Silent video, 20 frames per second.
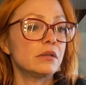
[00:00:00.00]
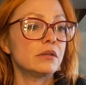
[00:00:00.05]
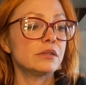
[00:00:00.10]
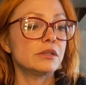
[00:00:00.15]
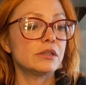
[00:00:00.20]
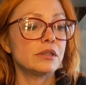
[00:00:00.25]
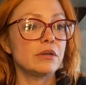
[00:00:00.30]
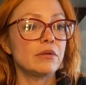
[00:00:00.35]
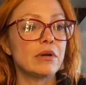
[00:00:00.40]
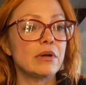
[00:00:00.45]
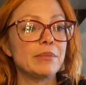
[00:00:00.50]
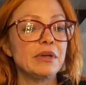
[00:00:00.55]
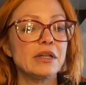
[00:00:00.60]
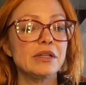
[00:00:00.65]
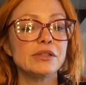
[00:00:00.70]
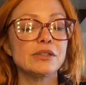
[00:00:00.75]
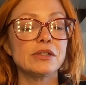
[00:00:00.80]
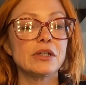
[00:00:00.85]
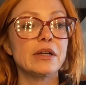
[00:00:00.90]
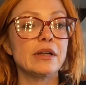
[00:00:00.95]
So I'm
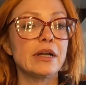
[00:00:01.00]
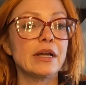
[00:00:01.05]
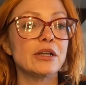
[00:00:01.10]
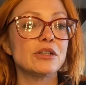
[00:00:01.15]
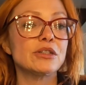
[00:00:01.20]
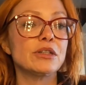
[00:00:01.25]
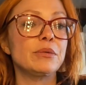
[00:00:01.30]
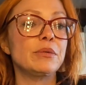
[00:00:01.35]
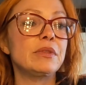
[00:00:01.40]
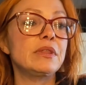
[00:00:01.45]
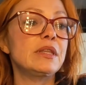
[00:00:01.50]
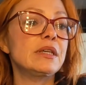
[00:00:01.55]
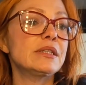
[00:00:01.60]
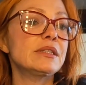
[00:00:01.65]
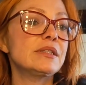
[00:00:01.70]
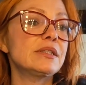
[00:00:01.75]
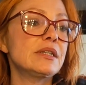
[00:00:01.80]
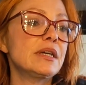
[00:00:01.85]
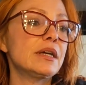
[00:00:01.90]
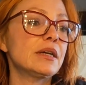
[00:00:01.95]
gonna start actually with
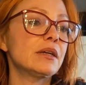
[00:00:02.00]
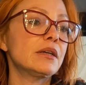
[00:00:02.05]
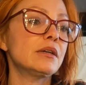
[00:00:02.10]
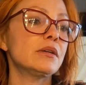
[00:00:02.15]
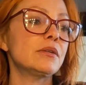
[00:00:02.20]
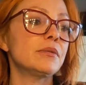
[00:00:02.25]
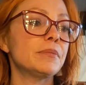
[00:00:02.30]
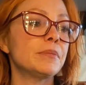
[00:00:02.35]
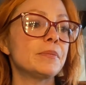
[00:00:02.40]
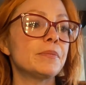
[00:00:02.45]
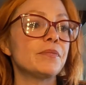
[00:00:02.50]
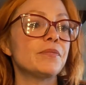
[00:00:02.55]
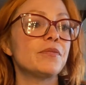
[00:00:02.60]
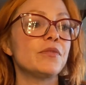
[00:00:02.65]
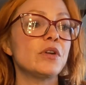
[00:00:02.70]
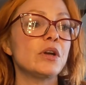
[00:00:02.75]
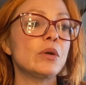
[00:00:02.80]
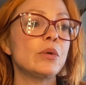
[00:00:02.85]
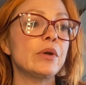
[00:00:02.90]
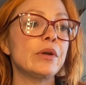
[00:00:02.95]
this deck
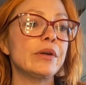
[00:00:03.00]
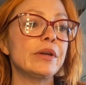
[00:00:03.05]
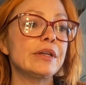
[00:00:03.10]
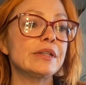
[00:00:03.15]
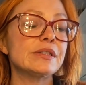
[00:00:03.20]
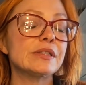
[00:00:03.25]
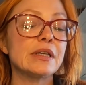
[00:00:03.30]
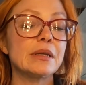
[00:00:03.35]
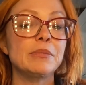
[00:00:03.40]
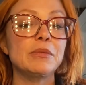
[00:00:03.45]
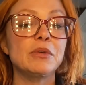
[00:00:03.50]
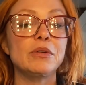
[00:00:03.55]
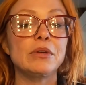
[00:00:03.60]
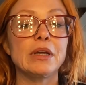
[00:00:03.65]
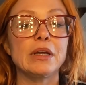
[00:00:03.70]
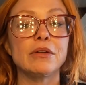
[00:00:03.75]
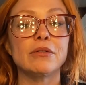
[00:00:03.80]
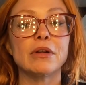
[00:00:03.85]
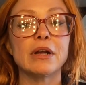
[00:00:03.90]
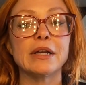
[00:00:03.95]
for Aquarius, sun, moon,
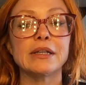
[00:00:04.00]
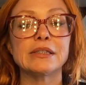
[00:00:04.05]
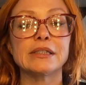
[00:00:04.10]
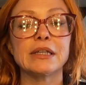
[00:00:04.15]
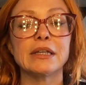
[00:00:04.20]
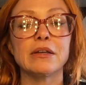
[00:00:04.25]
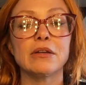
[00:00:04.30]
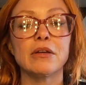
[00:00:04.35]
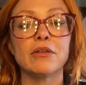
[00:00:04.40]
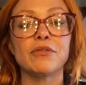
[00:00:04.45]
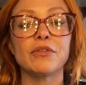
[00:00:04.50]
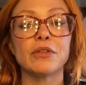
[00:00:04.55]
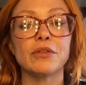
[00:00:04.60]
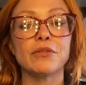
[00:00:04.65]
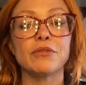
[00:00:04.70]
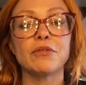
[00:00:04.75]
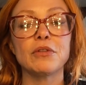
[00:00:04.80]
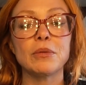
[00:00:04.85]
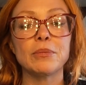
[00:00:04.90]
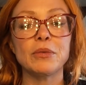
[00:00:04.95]
and rising for the
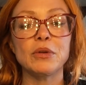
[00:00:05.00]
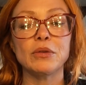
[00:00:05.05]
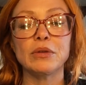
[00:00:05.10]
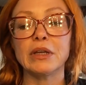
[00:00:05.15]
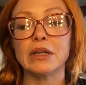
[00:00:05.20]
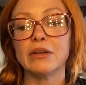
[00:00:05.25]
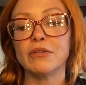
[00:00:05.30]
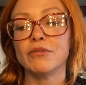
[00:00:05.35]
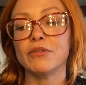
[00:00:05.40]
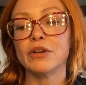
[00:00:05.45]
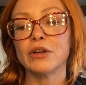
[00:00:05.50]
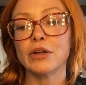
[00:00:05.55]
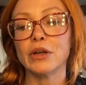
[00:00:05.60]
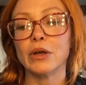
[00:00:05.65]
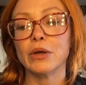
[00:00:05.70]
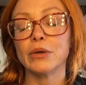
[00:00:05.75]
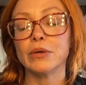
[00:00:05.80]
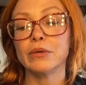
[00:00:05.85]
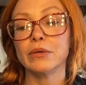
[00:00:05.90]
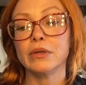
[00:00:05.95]
full moon in
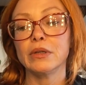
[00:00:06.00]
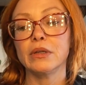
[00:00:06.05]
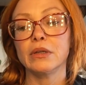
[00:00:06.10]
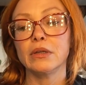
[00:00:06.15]
Virgo.